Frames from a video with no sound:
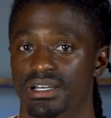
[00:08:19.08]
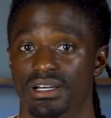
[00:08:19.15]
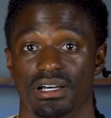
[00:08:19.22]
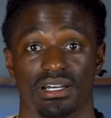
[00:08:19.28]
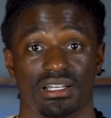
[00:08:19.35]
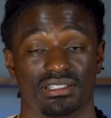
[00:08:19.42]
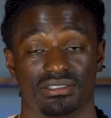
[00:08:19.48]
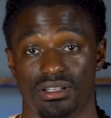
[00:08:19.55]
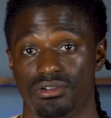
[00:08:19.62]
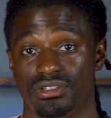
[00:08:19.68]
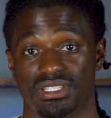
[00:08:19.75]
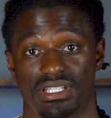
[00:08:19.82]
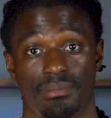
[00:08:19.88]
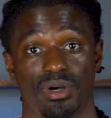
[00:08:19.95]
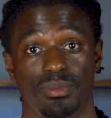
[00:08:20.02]
uh, as long
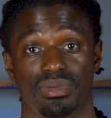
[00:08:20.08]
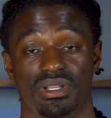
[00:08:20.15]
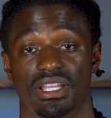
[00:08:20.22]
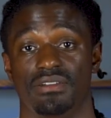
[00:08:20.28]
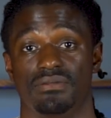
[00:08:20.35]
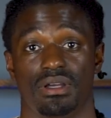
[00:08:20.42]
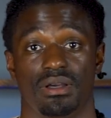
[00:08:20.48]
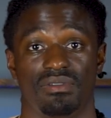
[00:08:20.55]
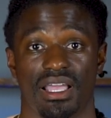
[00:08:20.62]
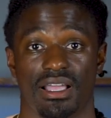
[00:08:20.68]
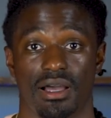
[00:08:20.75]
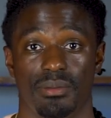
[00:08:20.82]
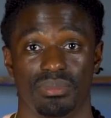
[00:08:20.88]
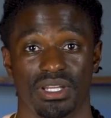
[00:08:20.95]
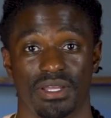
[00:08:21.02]
as I'm a believer of that
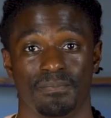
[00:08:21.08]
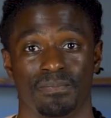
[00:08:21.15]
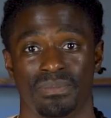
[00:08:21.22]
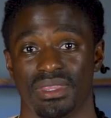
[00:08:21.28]
company.